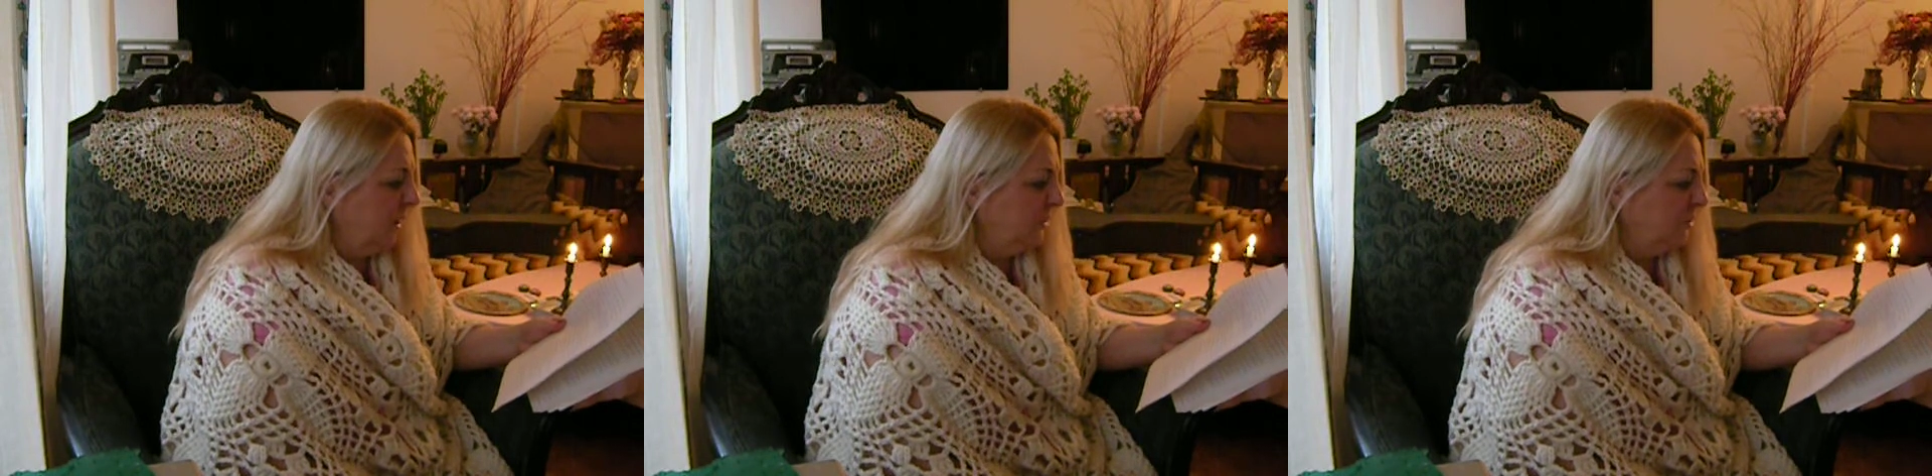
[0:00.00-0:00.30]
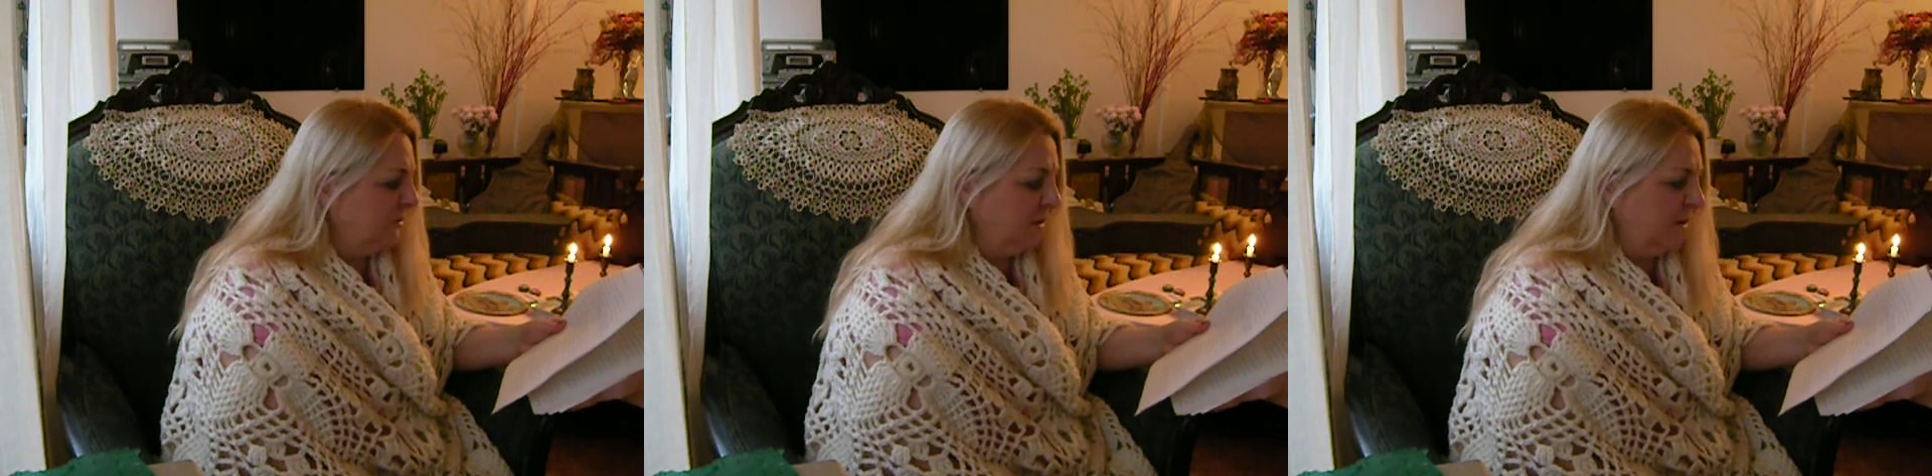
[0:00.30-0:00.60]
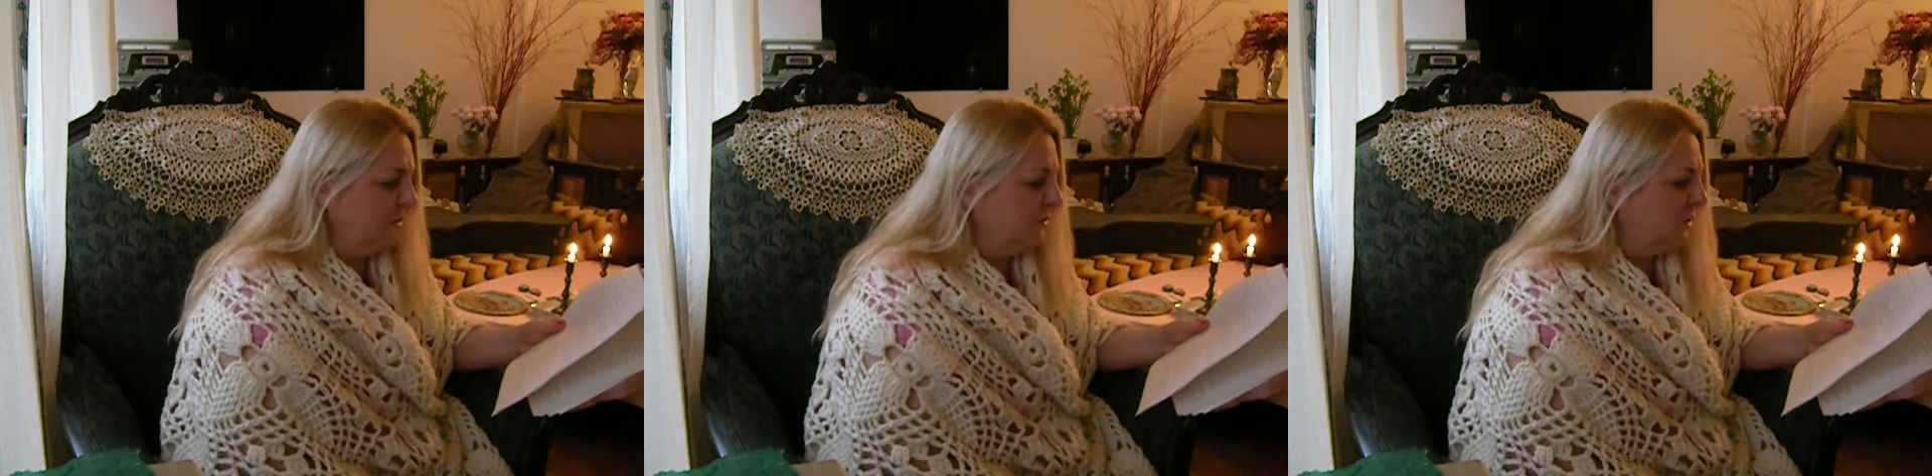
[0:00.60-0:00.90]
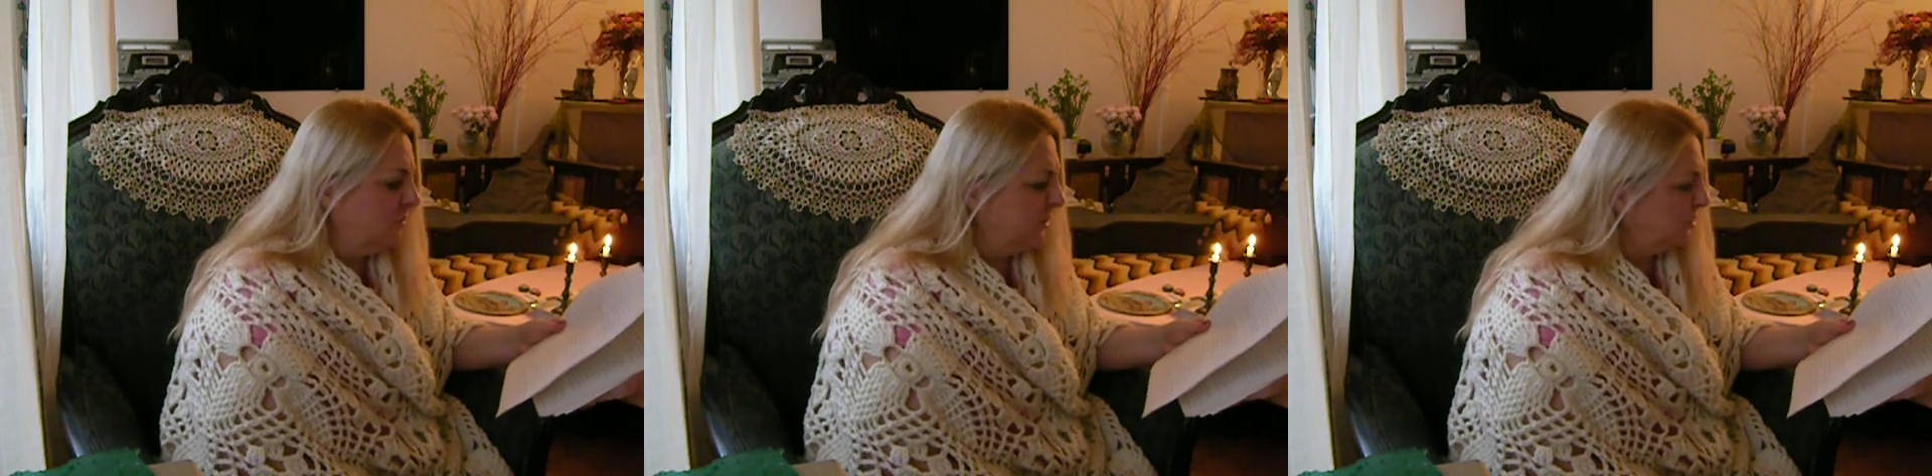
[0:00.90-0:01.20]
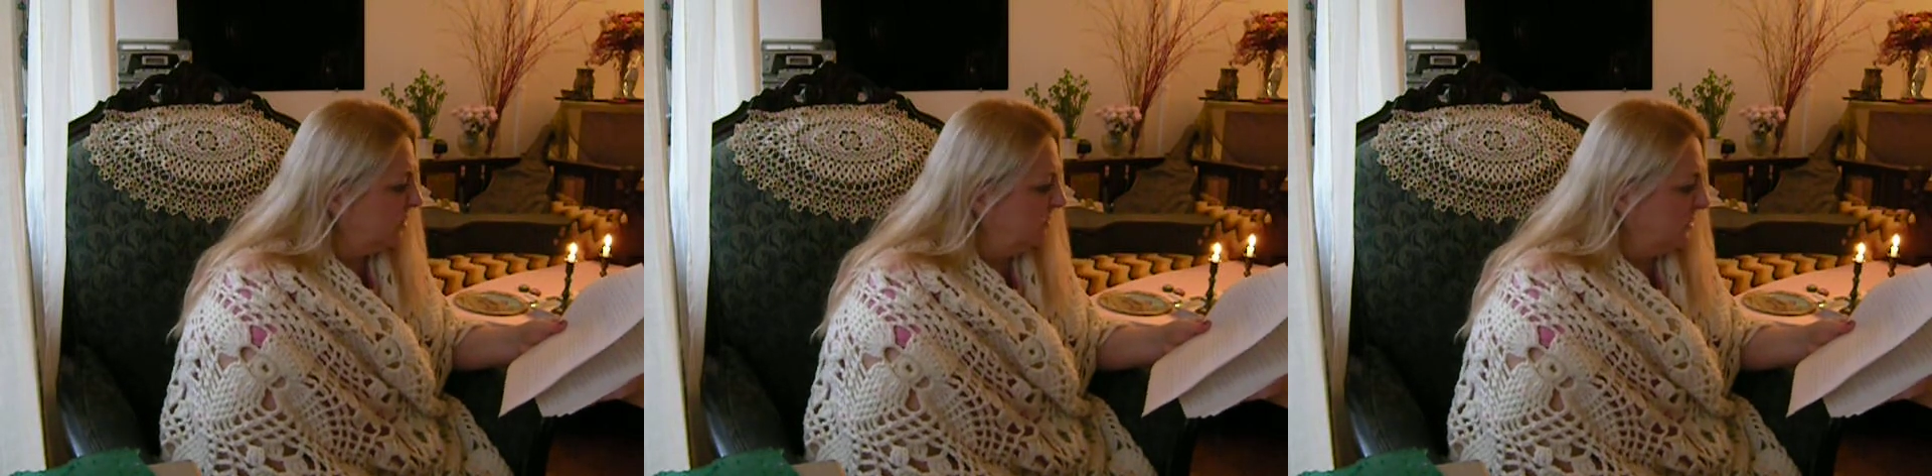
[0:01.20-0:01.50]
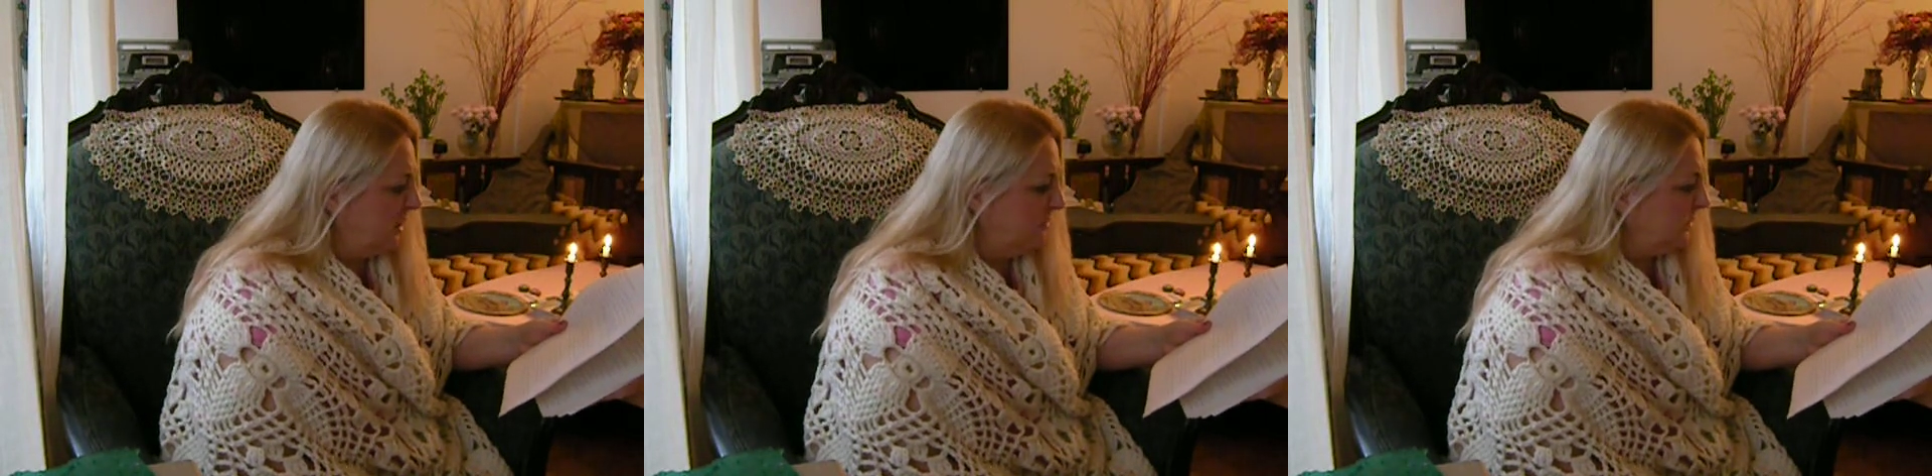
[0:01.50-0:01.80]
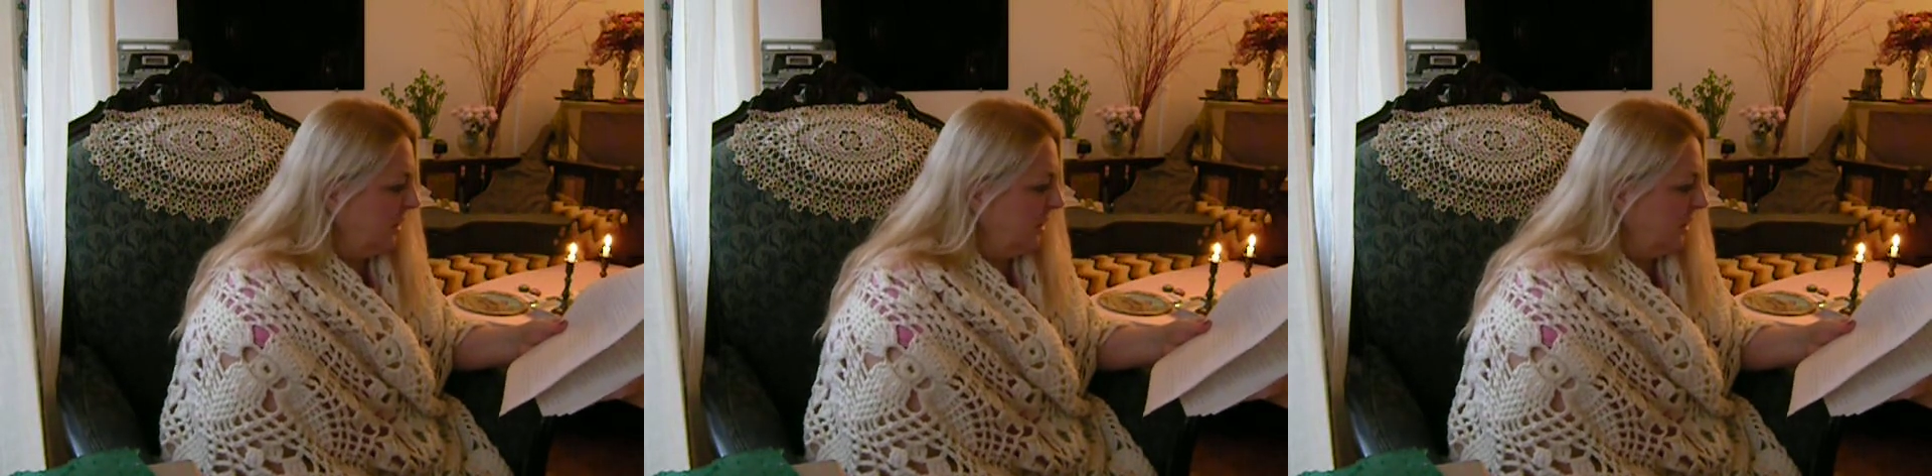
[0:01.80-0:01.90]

I just care so much sometimes.